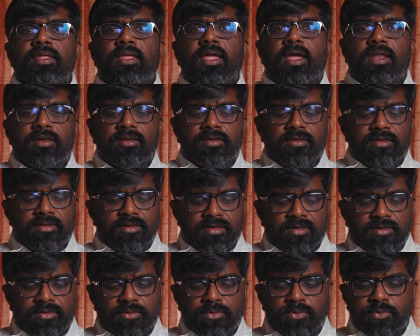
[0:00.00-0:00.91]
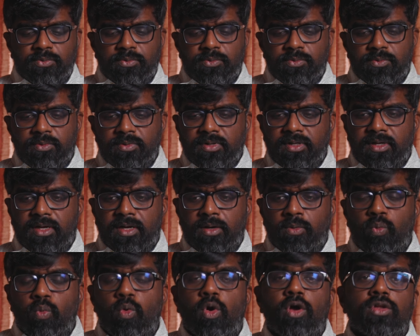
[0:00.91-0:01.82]
And to a
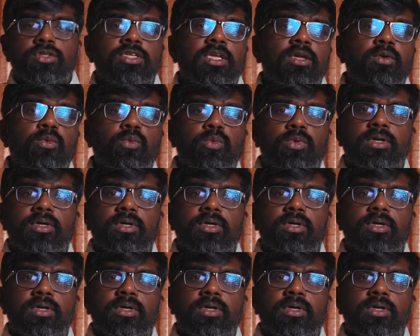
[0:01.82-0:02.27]
watching